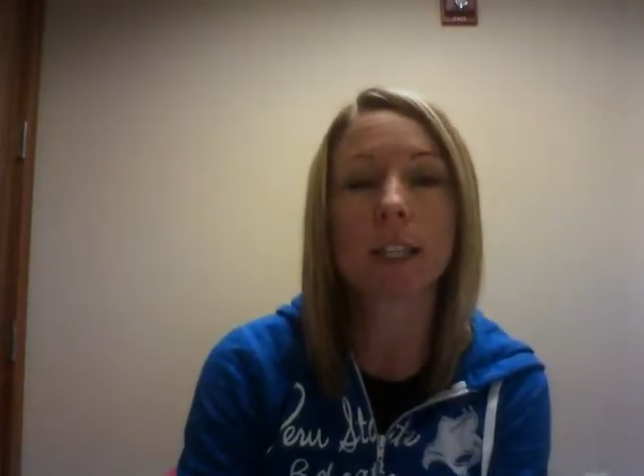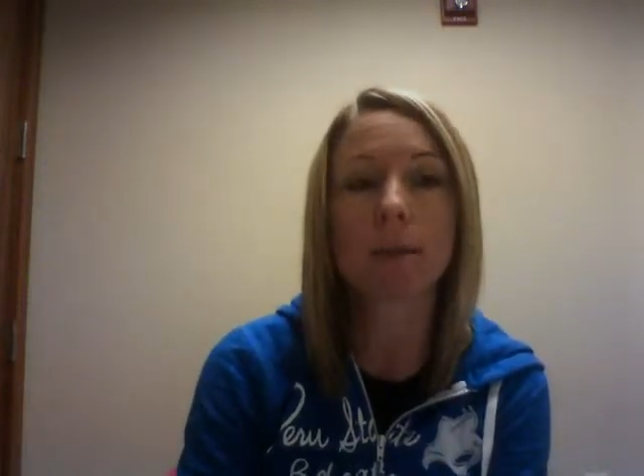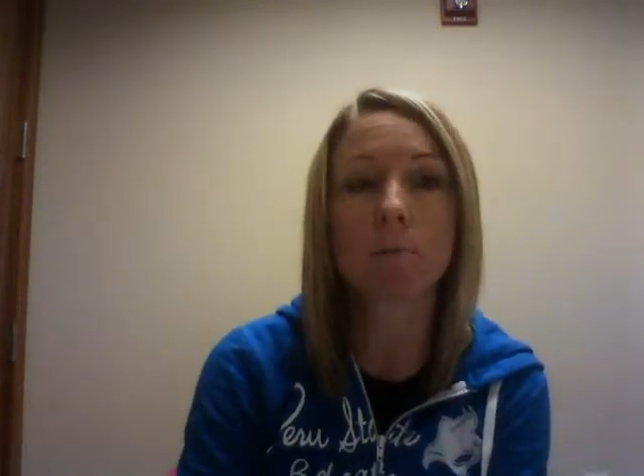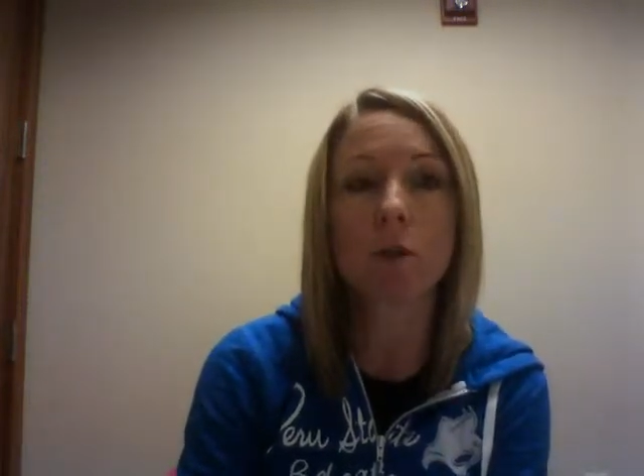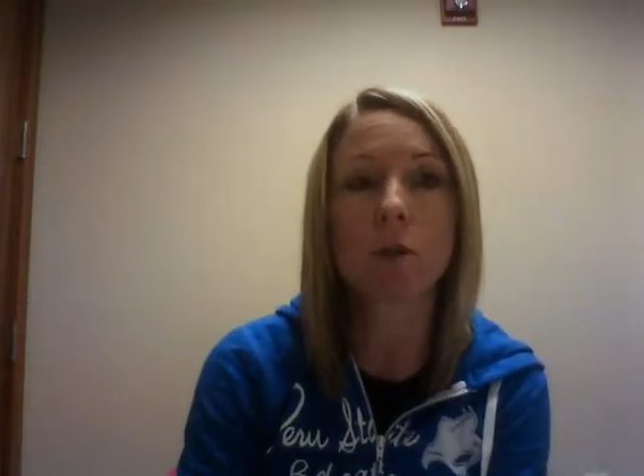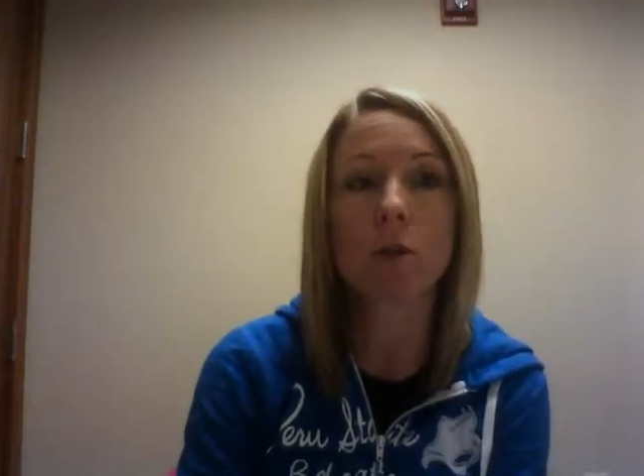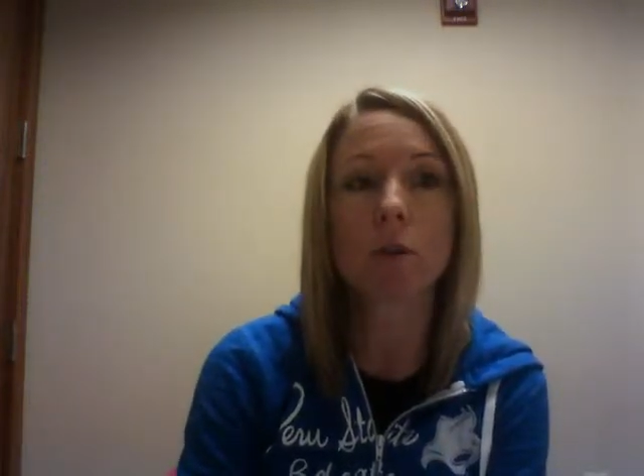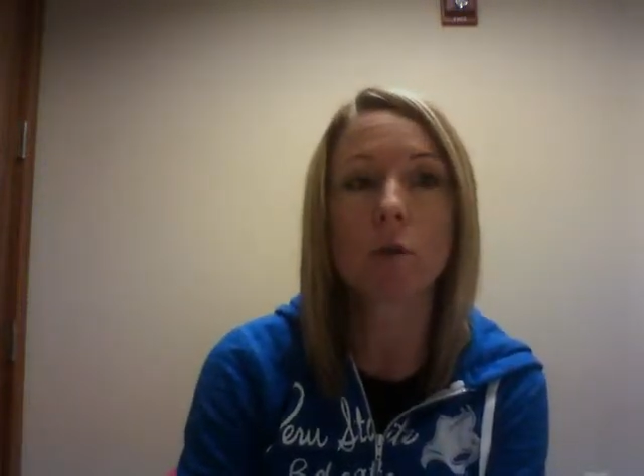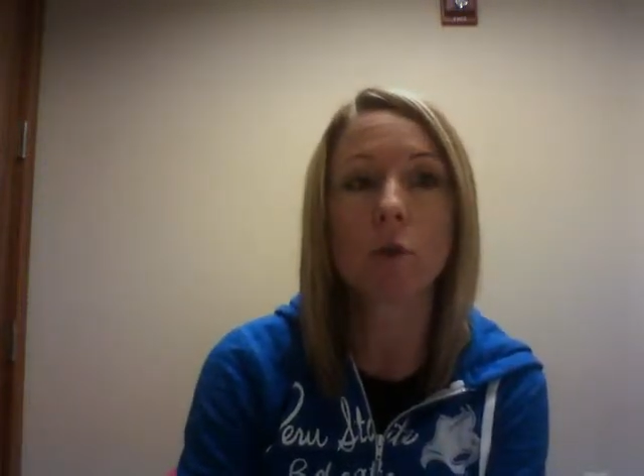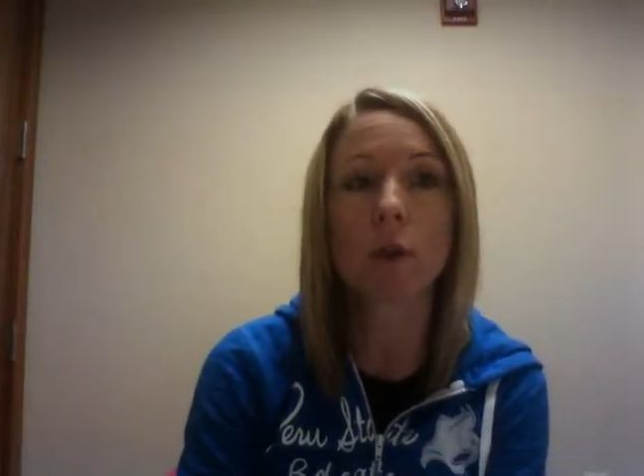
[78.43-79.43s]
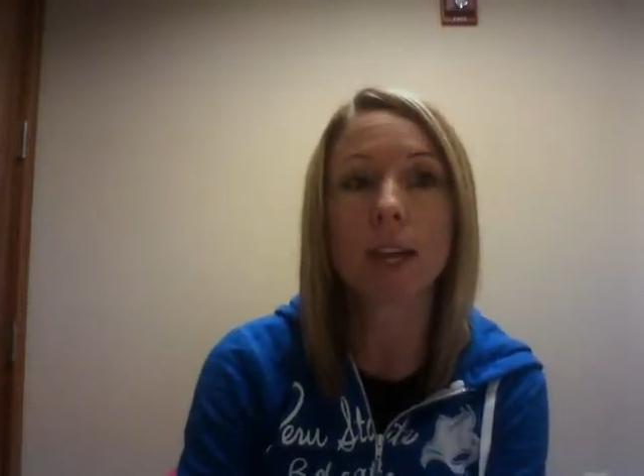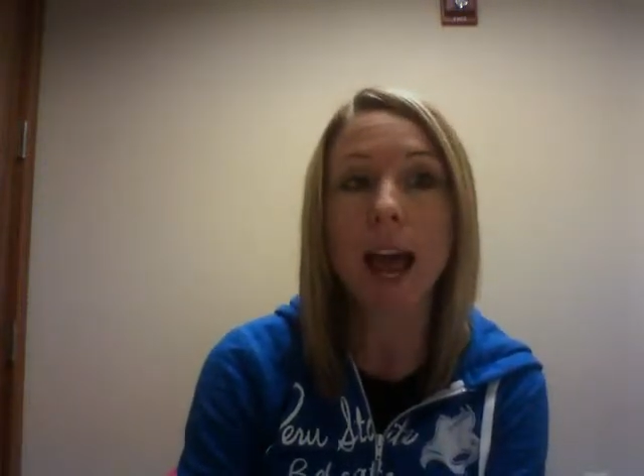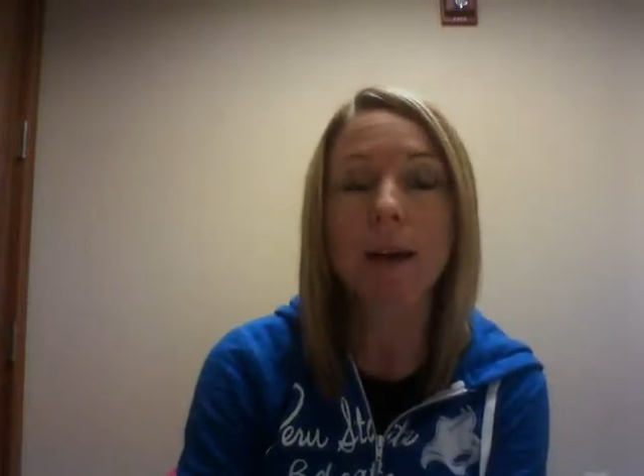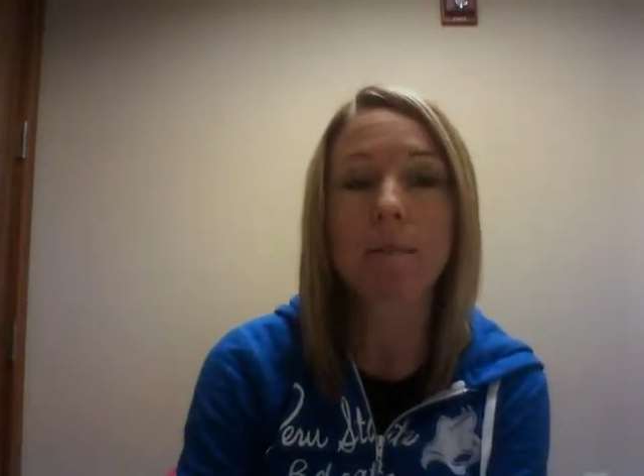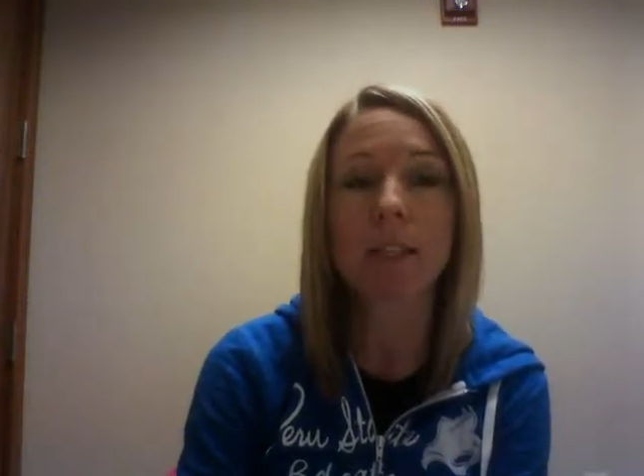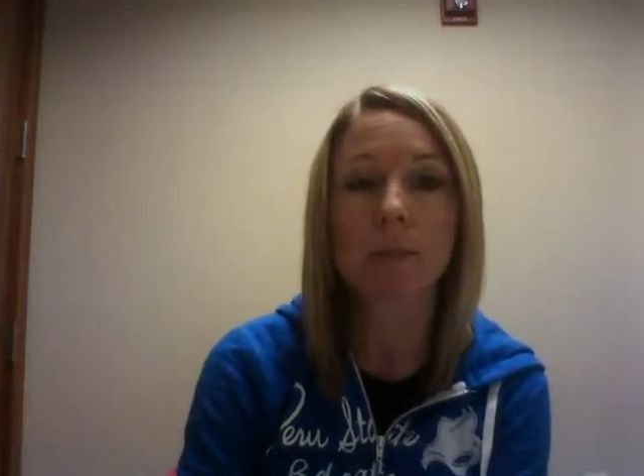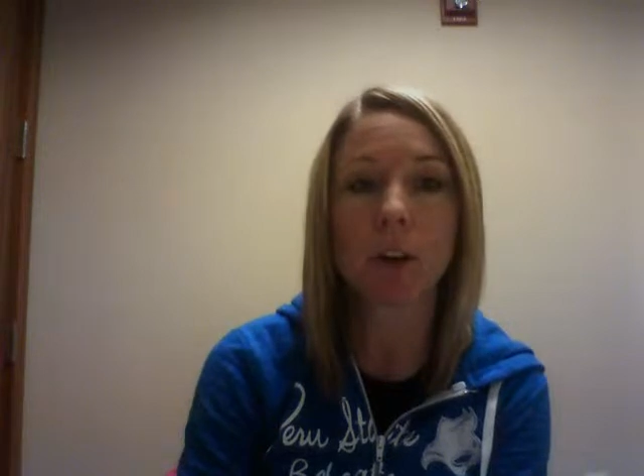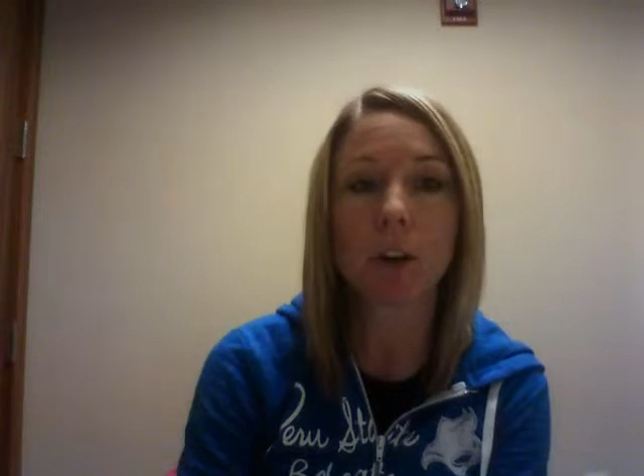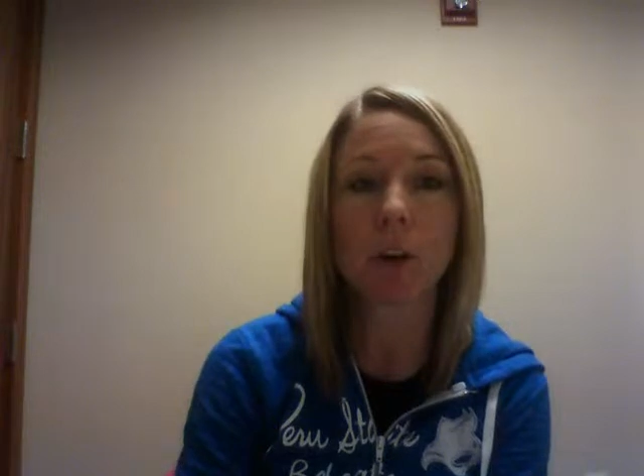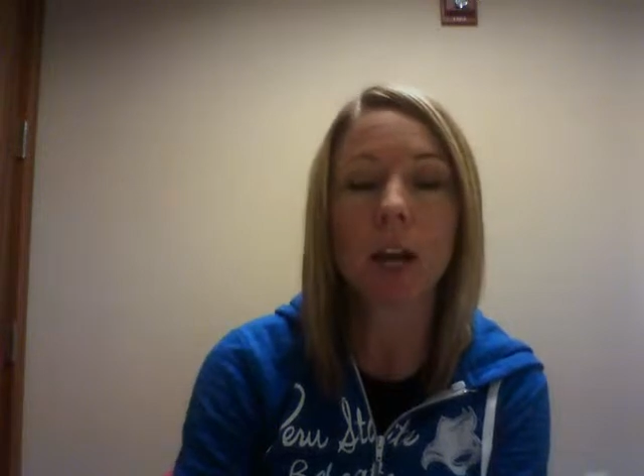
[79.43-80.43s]
the mood or the
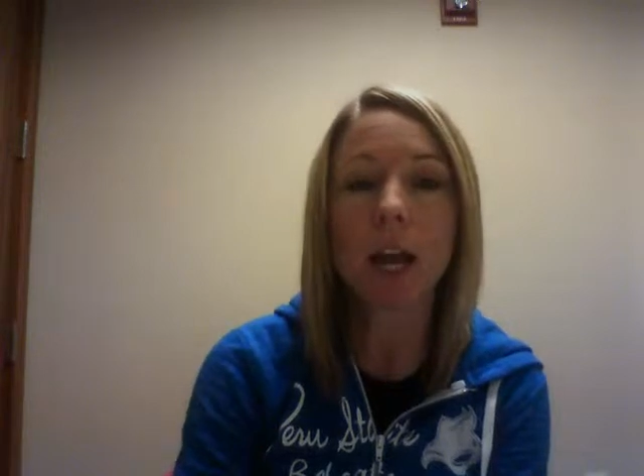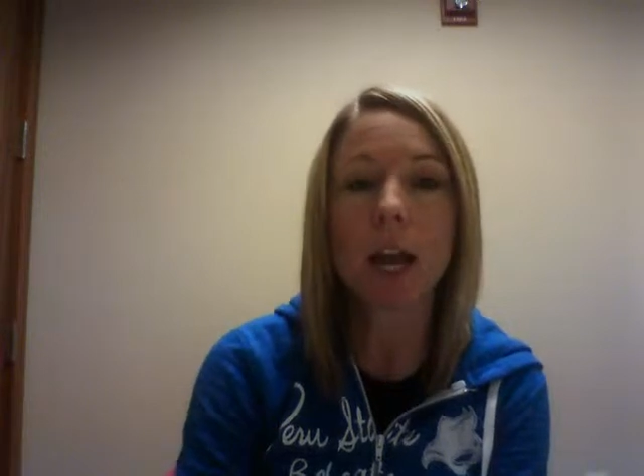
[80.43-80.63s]
atmosphere